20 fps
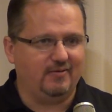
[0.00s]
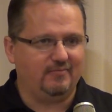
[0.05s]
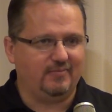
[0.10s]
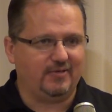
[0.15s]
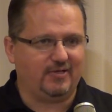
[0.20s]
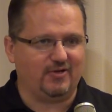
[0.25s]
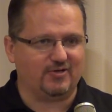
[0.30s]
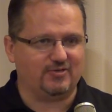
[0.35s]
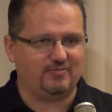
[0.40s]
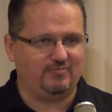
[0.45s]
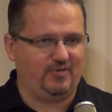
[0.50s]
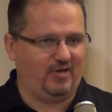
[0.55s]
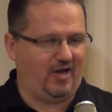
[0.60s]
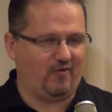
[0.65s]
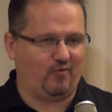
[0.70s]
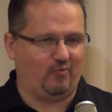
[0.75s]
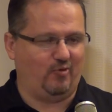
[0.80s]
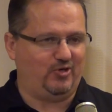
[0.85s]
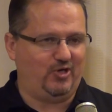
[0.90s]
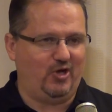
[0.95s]
Because
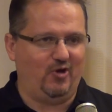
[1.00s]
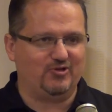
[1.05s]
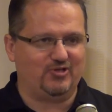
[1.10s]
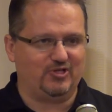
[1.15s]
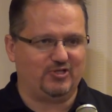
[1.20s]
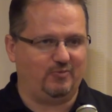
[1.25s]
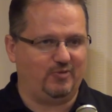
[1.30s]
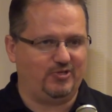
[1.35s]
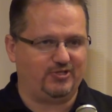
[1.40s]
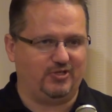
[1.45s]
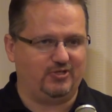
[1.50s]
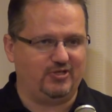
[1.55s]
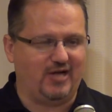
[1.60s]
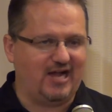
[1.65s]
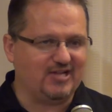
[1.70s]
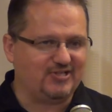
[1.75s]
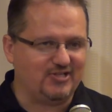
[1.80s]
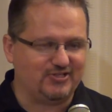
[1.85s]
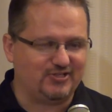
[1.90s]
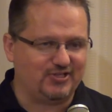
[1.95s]
everyone knows it's a
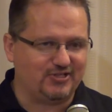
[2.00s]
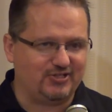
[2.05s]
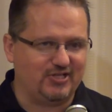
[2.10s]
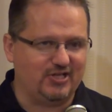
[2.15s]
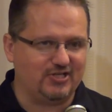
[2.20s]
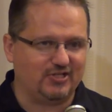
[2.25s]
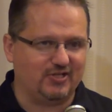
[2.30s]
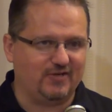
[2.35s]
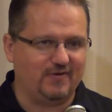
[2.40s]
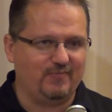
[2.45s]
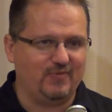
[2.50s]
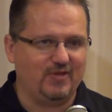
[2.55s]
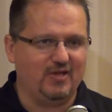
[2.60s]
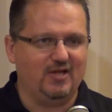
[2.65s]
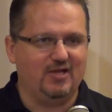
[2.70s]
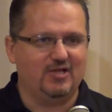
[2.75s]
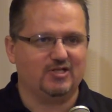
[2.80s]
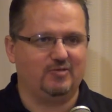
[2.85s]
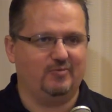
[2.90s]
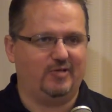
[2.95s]
nonsense decision.
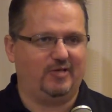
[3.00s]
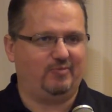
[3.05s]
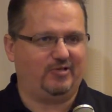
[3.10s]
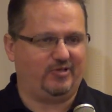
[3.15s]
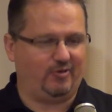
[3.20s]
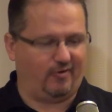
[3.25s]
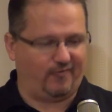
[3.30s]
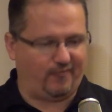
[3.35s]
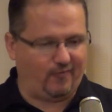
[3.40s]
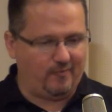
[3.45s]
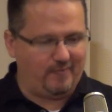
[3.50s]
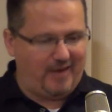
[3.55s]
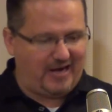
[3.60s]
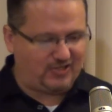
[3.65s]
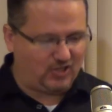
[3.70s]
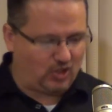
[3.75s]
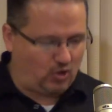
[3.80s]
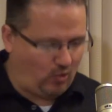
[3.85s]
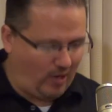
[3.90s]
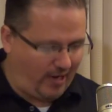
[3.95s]
But they referred back
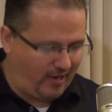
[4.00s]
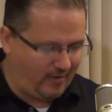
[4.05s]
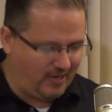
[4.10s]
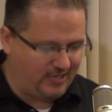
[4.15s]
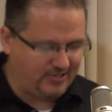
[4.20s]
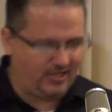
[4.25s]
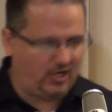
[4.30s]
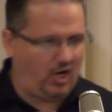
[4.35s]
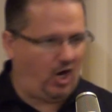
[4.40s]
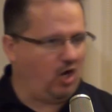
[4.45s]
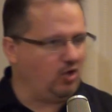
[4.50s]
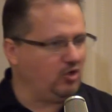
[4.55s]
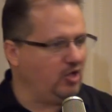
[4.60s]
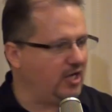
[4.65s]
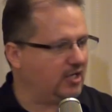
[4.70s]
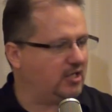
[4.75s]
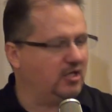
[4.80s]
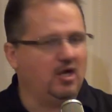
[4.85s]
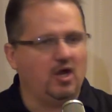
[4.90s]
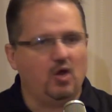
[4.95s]
to Queren and said, oh,
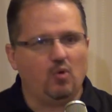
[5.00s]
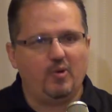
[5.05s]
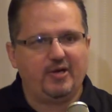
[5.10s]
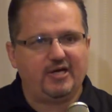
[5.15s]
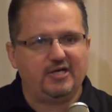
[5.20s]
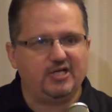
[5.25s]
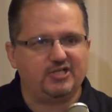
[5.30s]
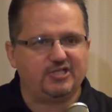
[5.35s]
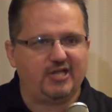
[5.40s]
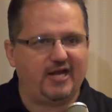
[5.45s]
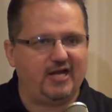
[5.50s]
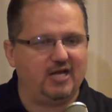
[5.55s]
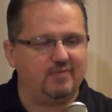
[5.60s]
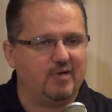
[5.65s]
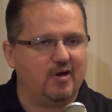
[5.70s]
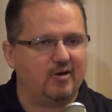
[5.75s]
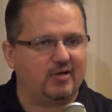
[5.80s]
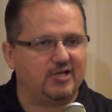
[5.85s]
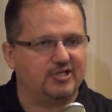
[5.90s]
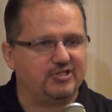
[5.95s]
look, we can detain
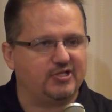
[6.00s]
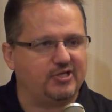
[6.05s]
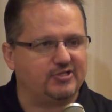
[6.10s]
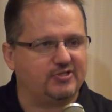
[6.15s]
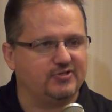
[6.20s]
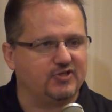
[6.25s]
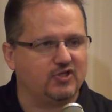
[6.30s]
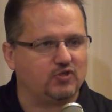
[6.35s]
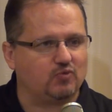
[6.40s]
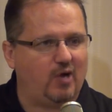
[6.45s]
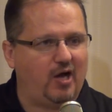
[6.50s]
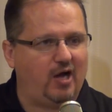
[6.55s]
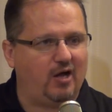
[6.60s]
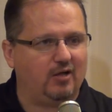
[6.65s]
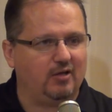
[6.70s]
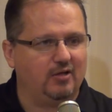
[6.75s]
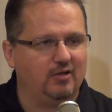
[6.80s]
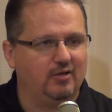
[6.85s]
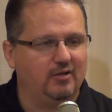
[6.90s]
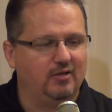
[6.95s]
American citizens as
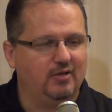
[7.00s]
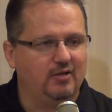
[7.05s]
well.